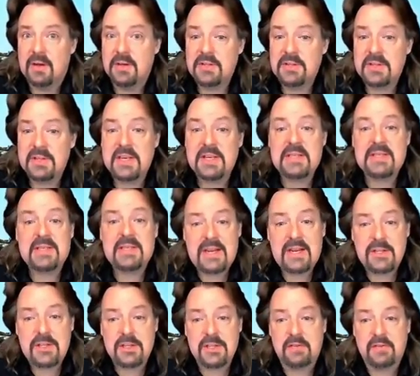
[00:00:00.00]
to the
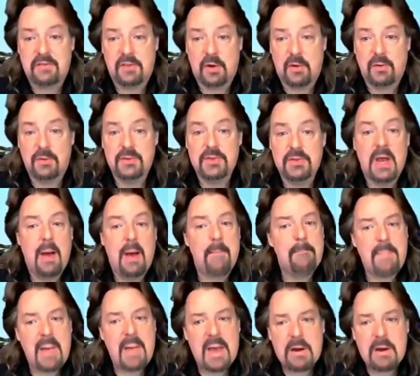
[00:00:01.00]
attention of those
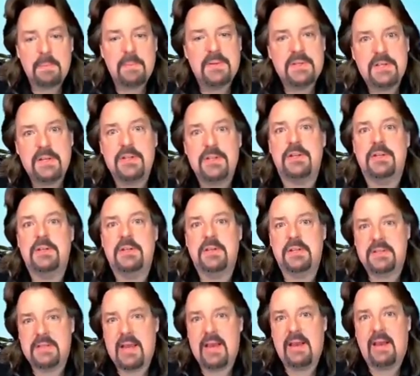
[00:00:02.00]
better positioned to
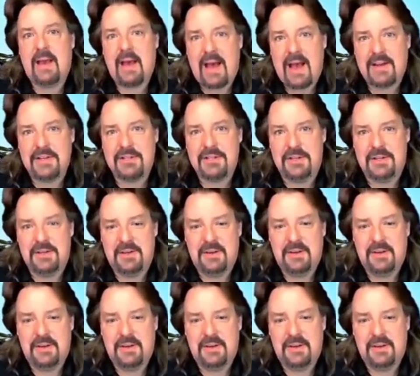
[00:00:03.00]
take action.